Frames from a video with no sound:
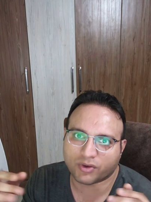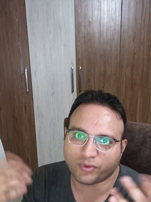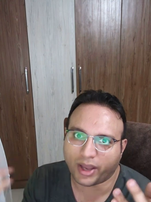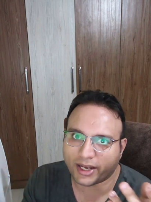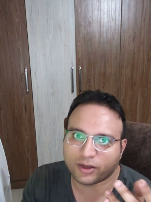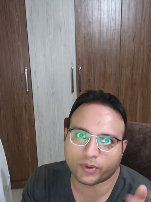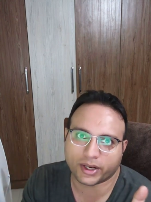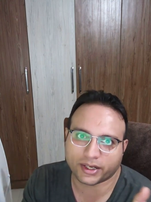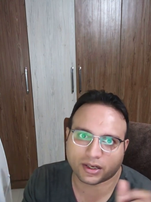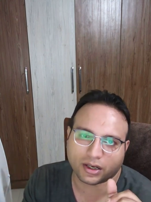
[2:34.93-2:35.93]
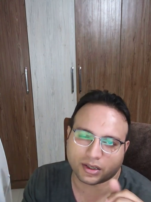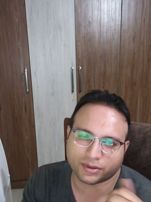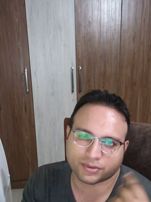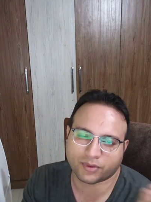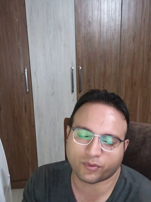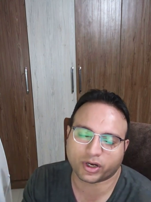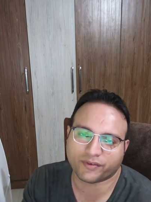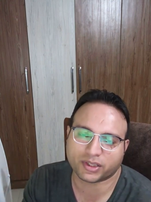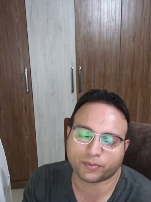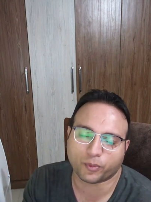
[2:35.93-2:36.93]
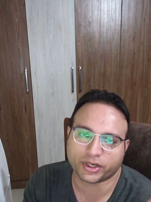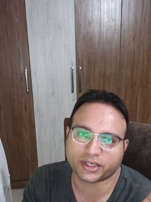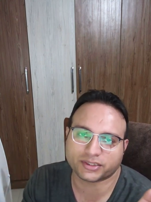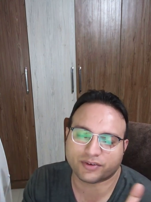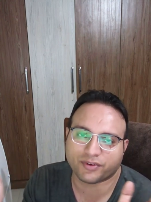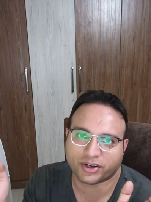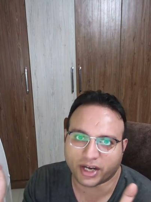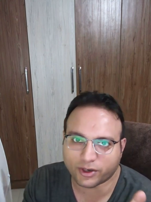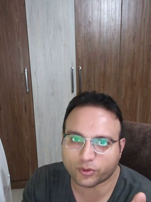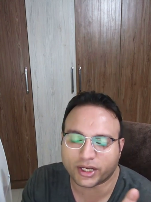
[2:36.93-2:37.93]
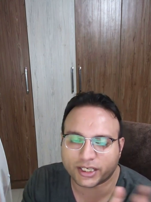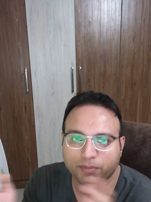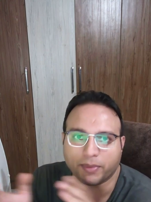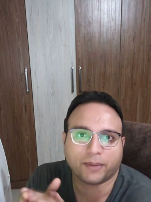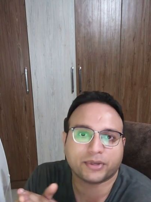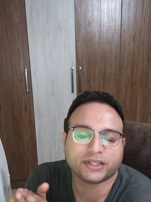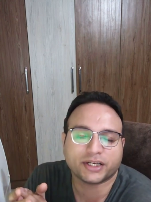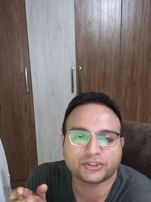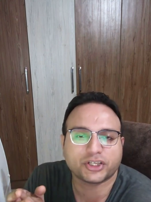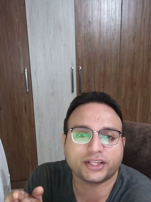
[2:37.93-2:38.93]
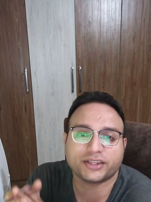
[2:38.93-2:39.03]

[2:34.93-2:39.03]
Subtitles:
value and the whatever the pointer is, we're trying to get it mapped in the dictionary,